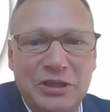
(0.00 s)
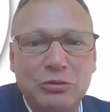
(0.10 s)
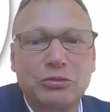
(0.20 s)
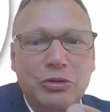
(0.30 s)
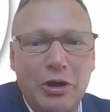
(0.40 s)

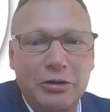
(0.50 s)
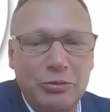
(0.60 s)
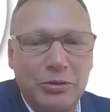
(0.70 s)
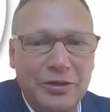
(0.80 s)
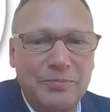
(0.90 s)
to talk to
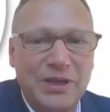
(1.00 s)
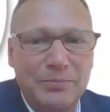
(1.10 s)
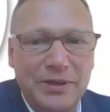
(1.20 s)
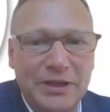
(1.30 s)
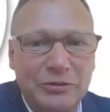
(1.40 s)
other
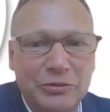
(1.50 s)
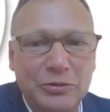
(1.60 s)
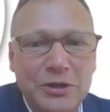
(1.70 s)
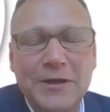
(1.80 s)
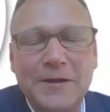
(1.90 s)
people and to